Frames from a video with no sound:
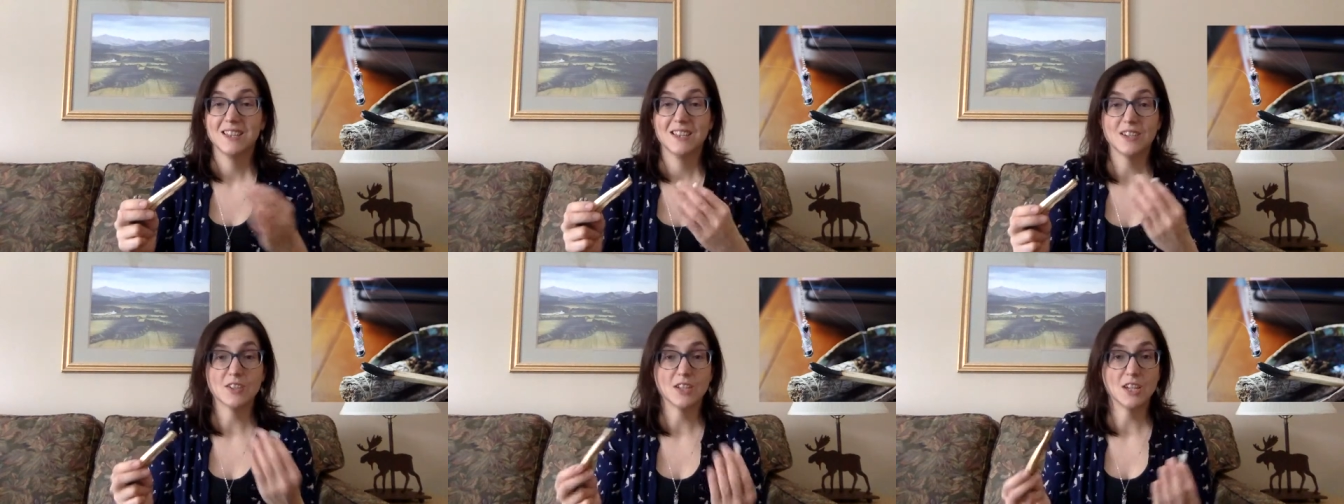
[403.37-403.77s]

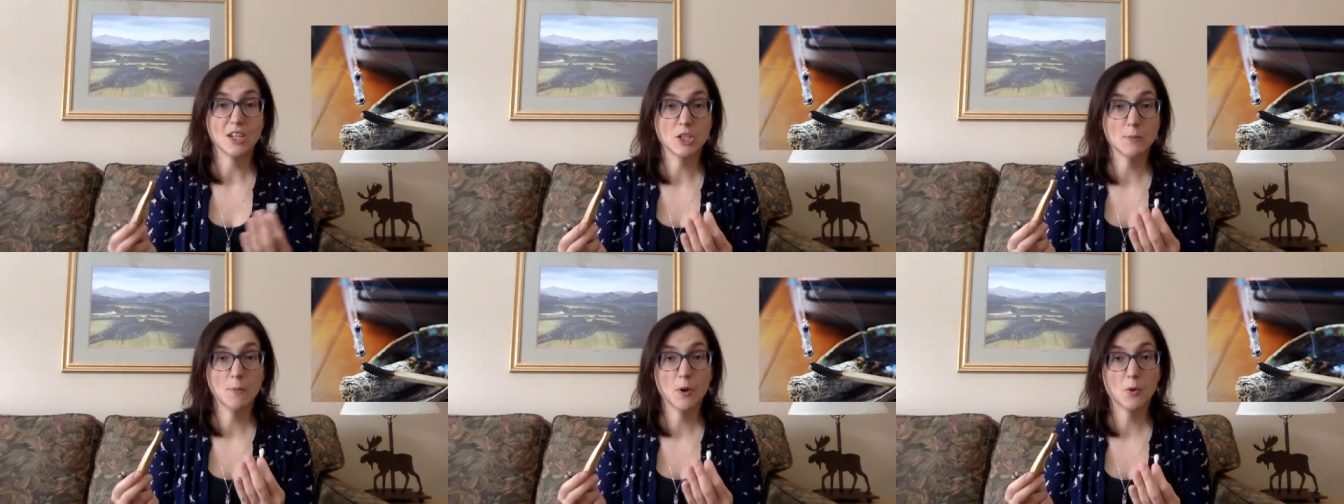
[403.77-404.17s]
there's any
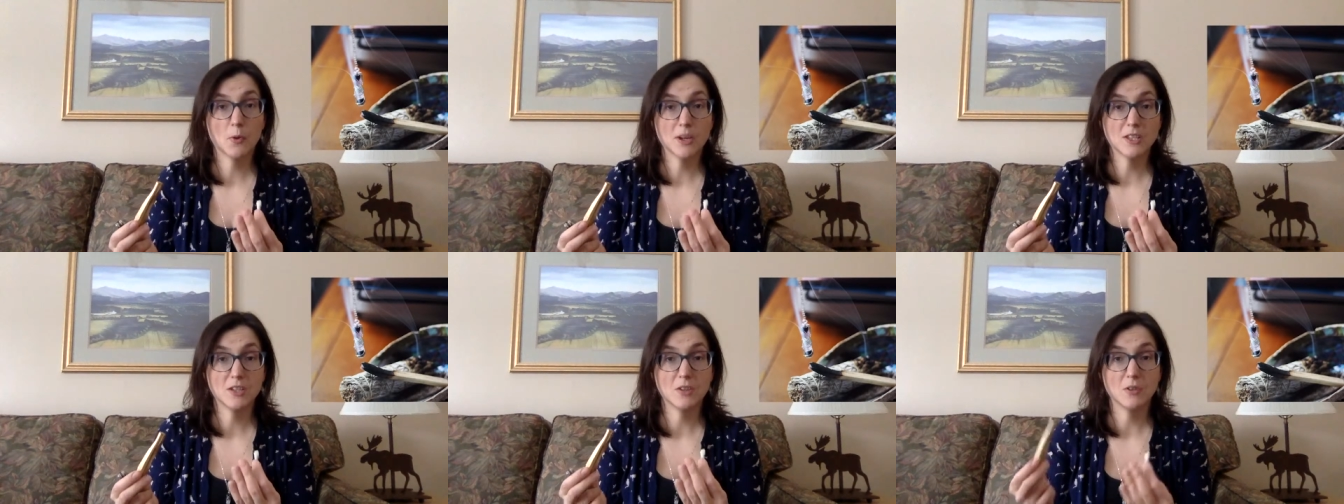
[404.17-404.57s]
smoke
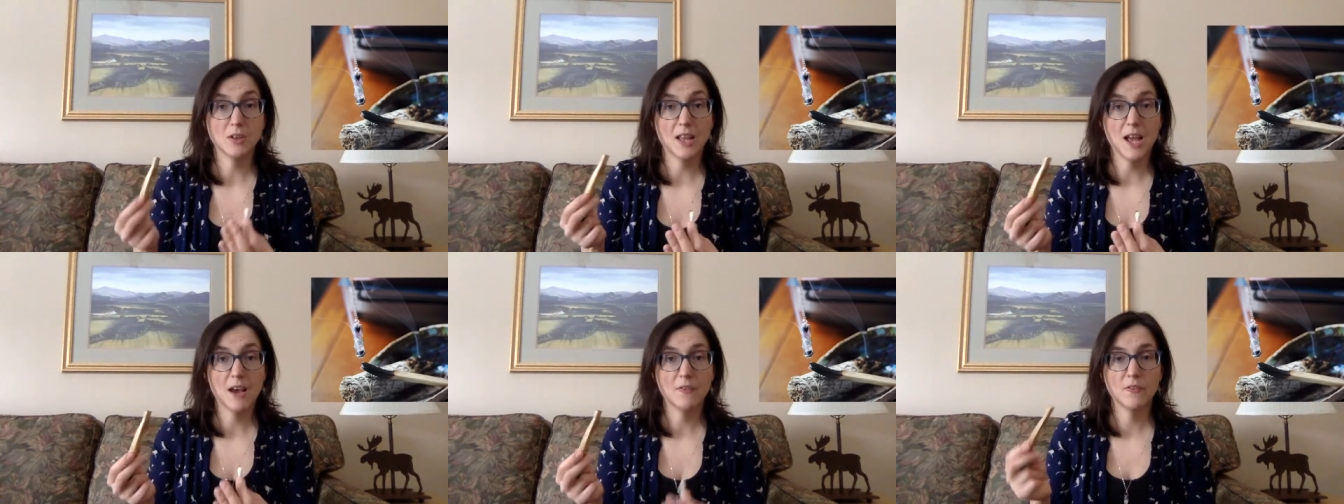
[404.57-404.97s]
residue
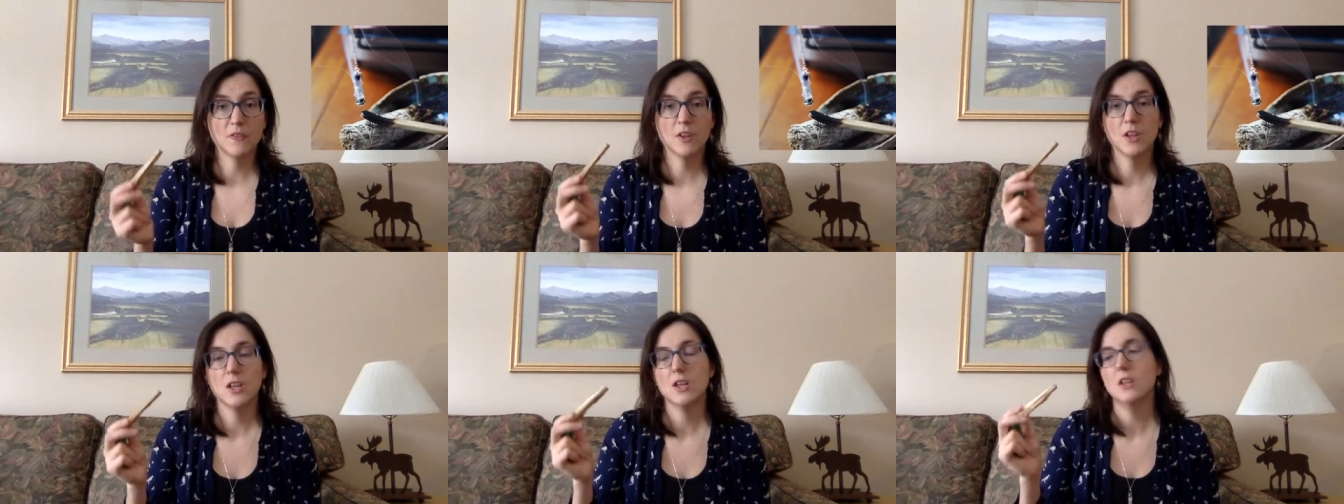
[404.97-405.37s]
left.